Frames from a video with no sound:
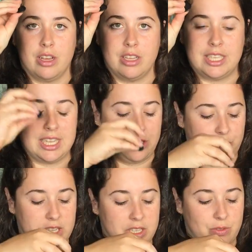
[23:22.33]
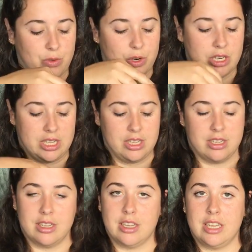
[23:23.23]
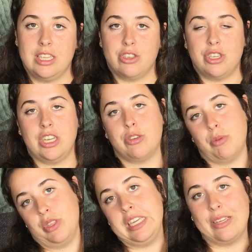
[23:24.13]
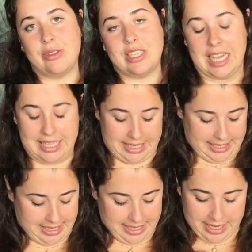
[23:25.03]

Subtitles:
accessories for the interchangeable needle sets,